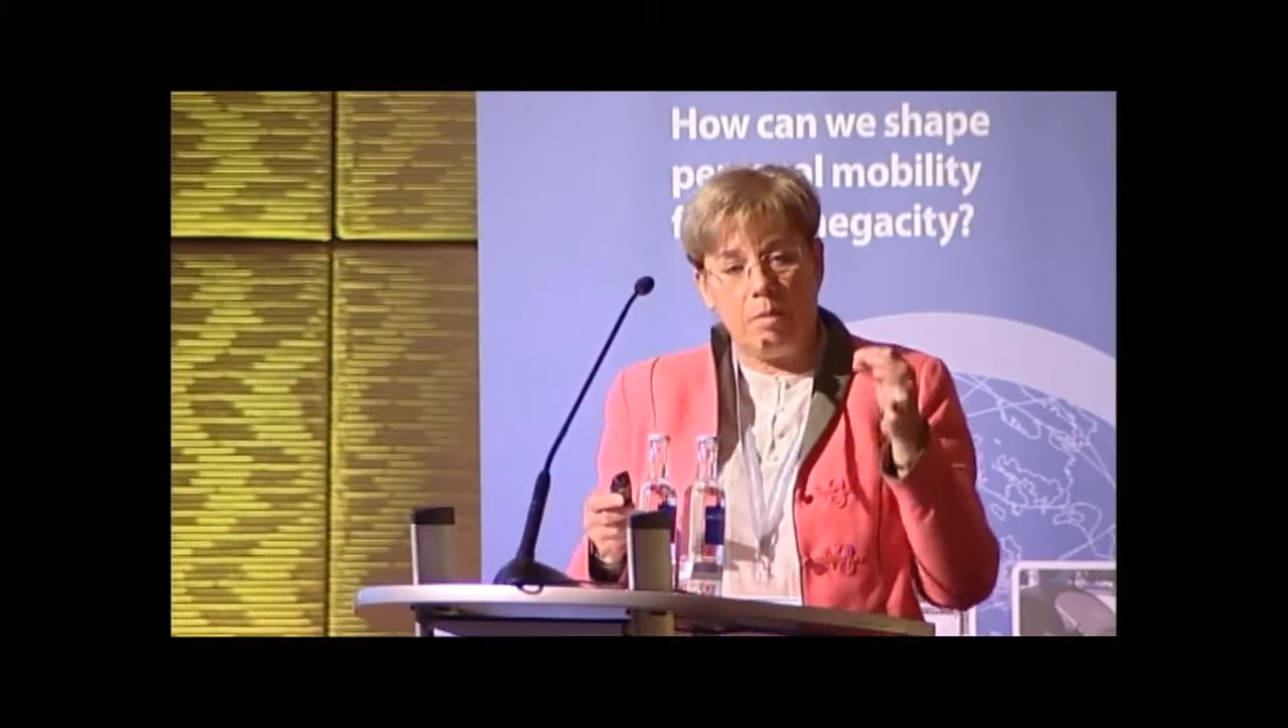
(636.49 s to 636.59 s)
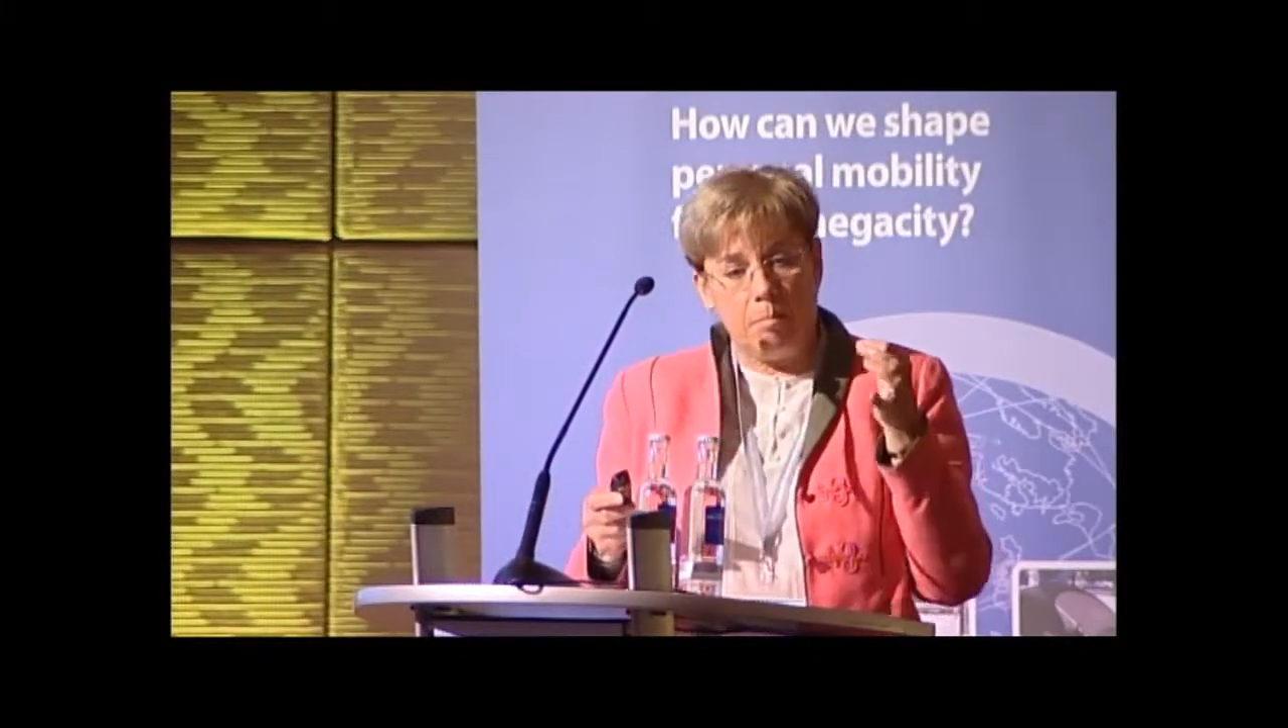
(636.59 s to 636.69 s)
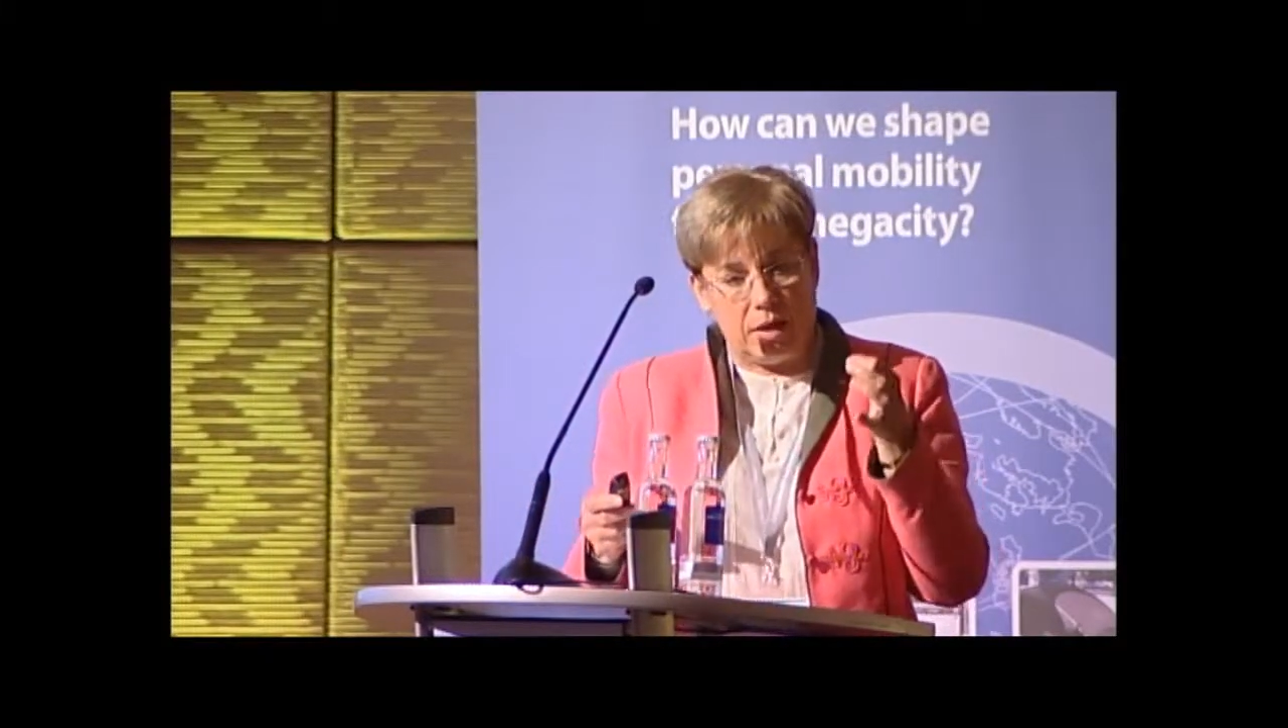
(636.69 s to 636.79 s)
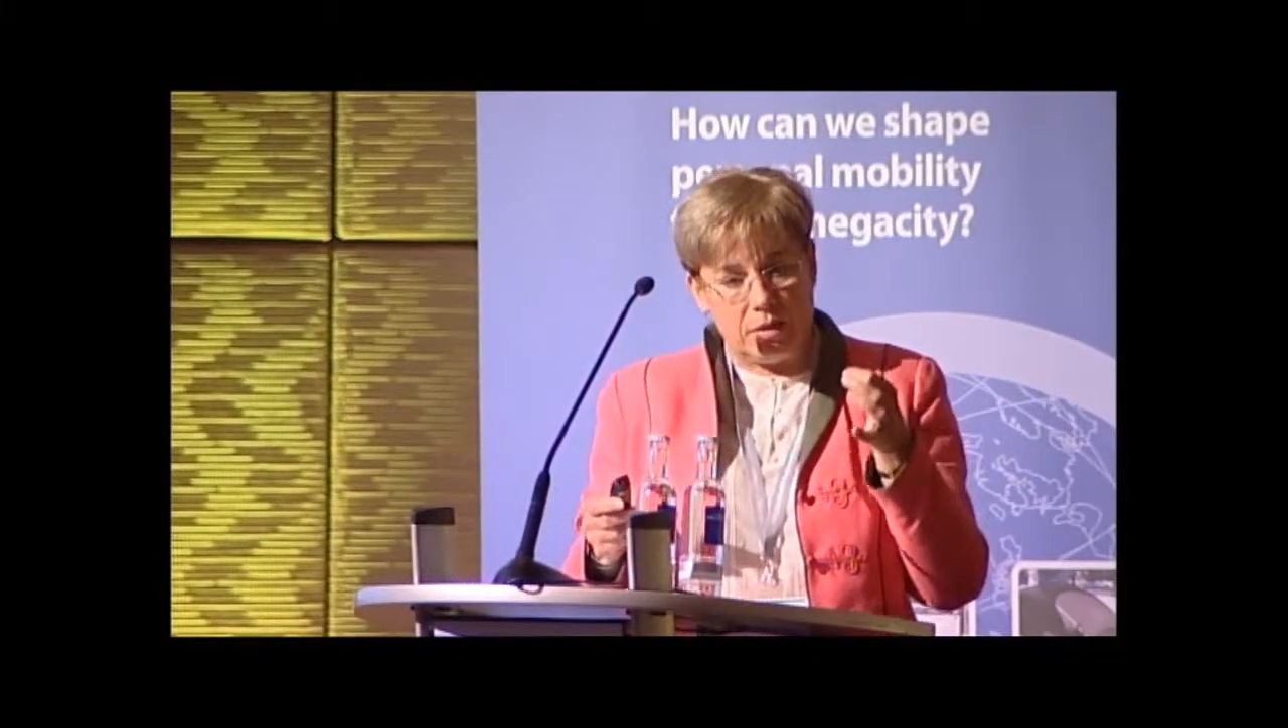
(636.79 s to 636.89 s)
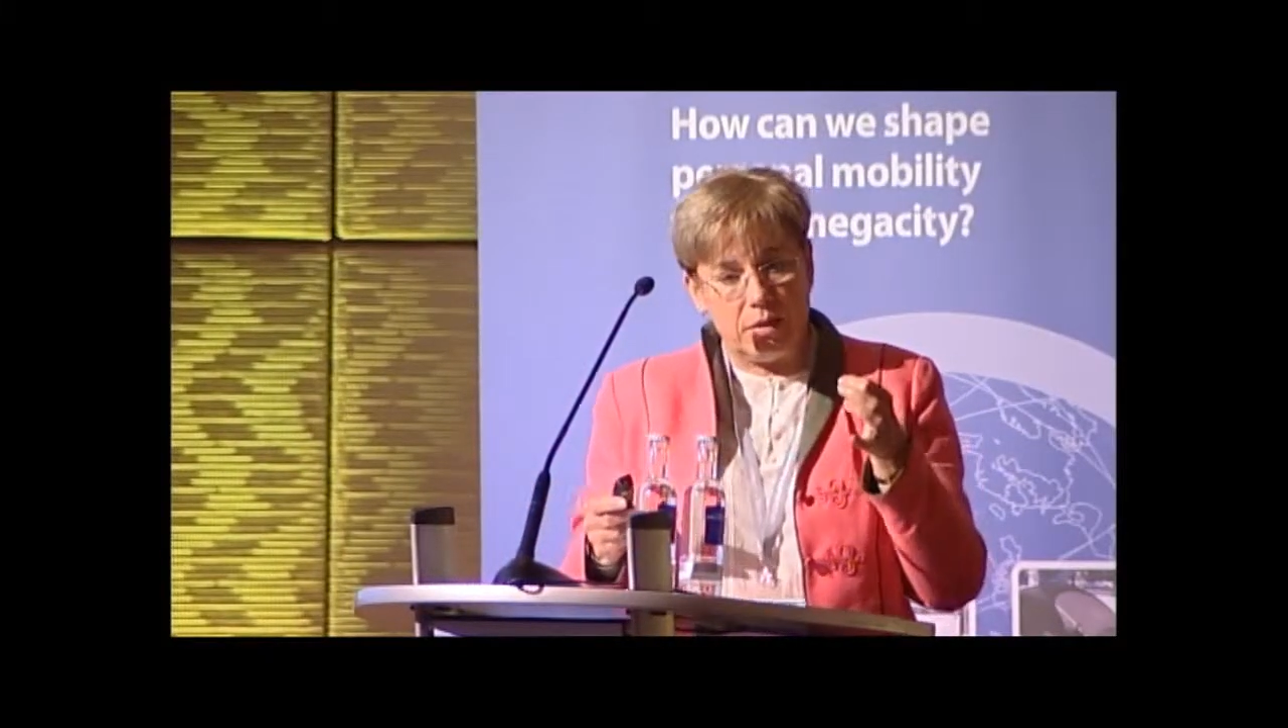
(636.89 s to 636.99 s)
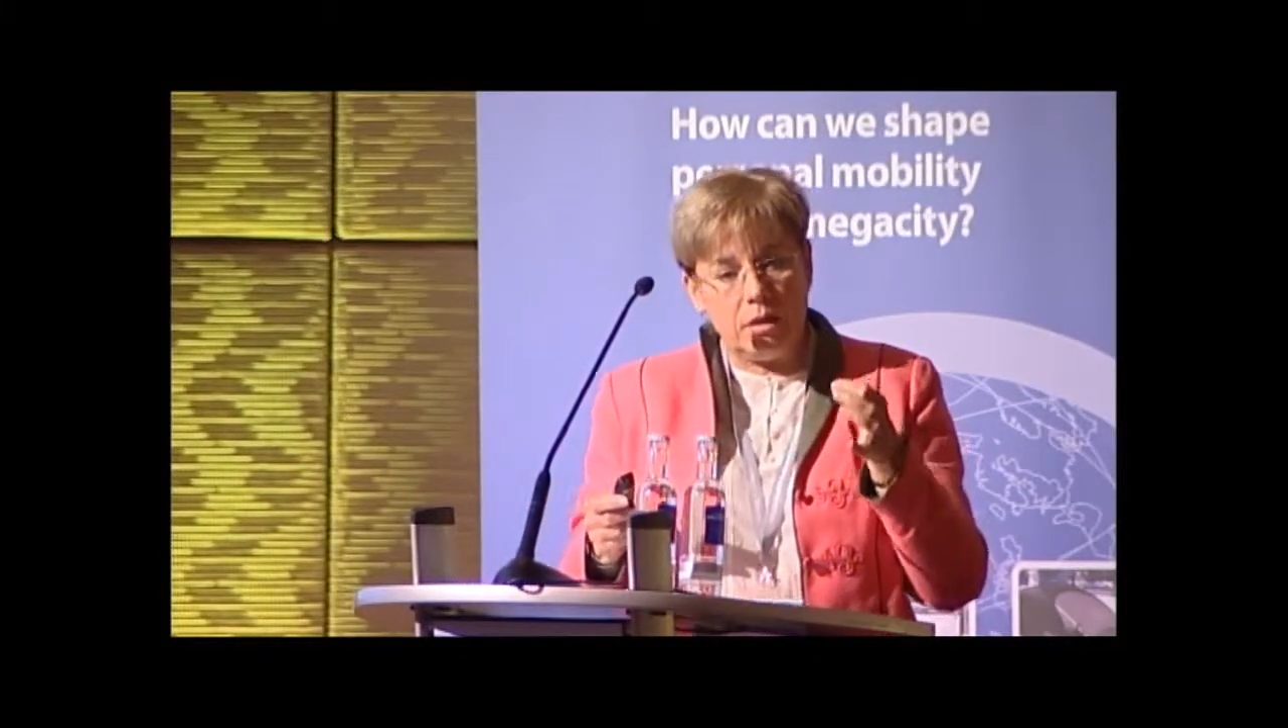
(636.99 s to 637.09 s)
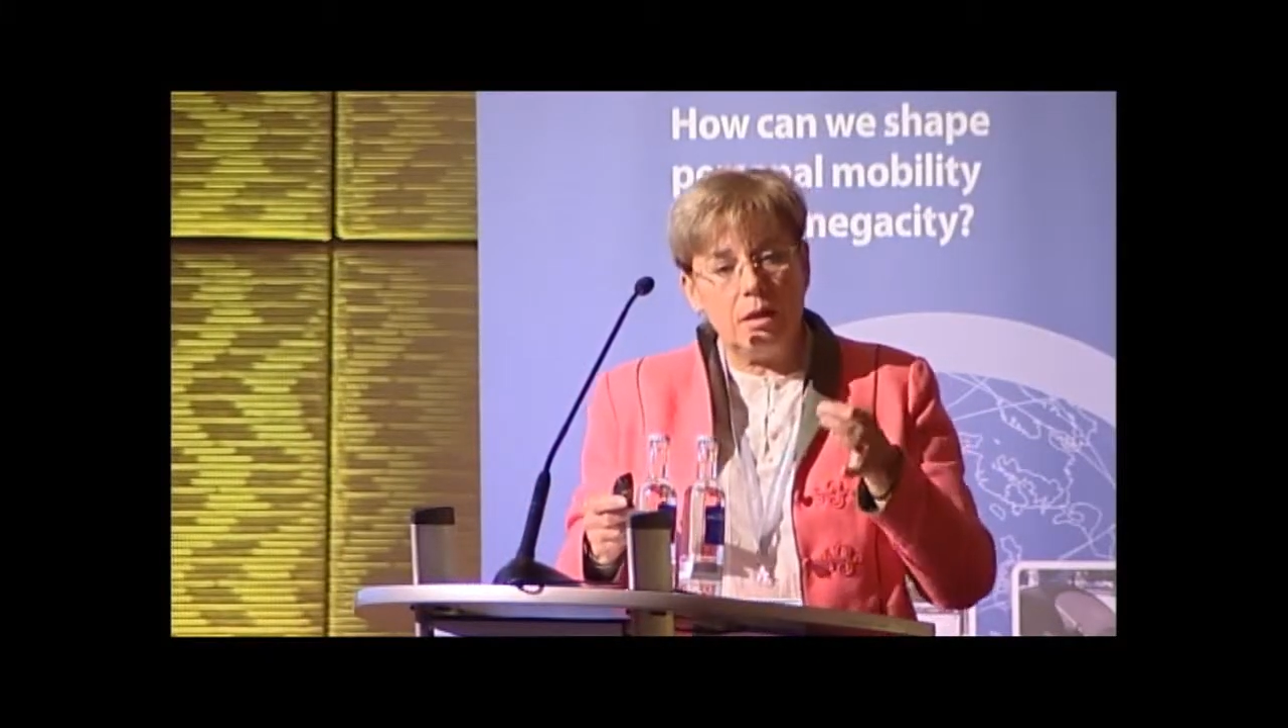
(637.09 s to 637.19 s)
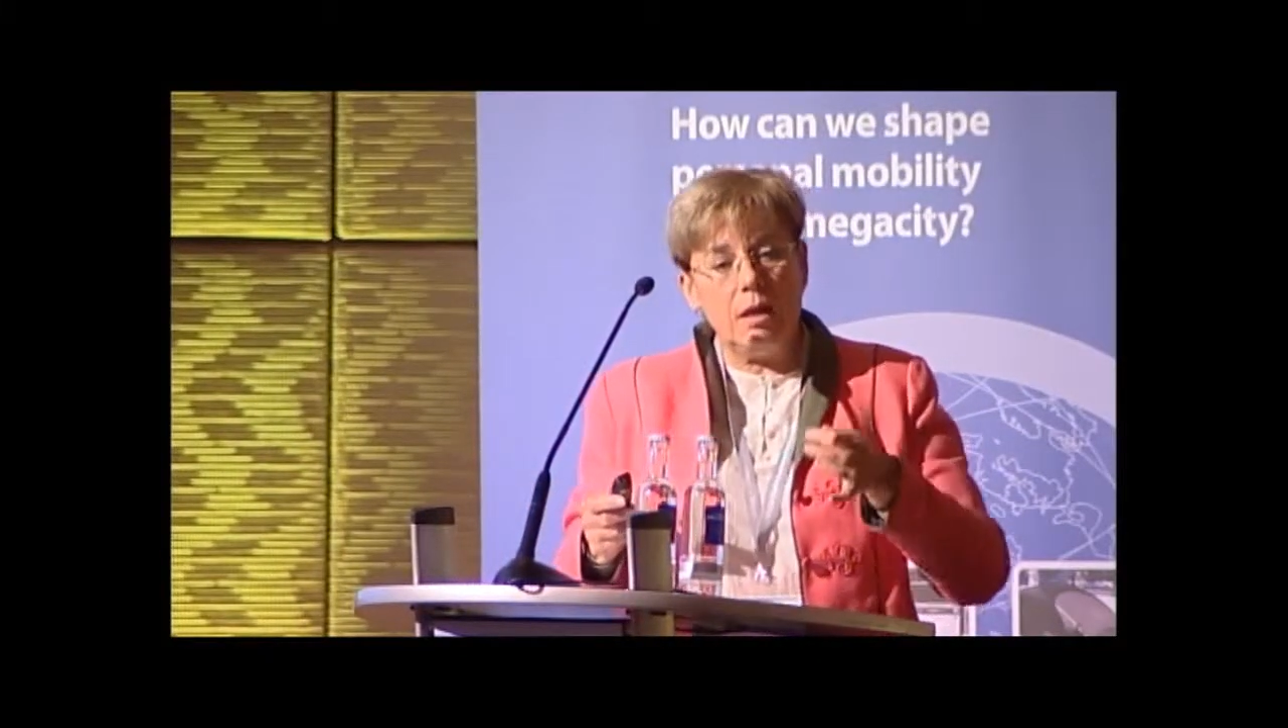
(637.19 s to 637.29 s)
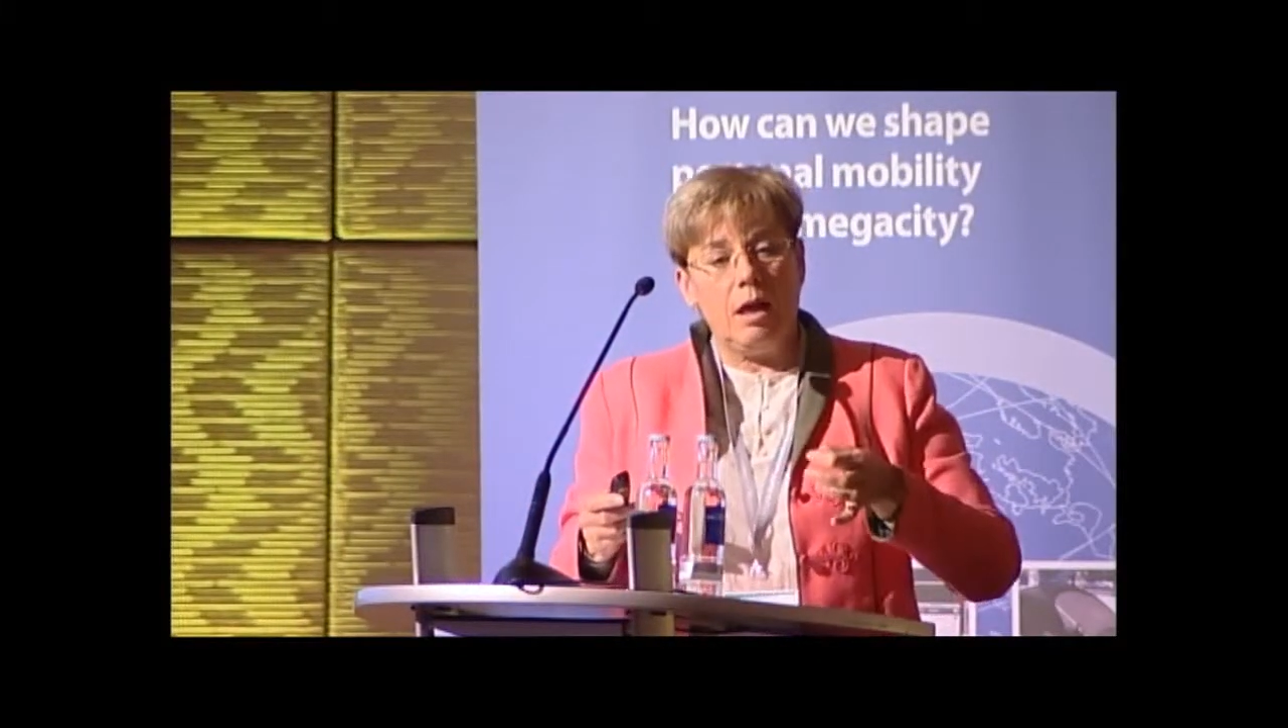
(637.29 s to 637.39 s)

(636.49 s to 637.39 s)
a model,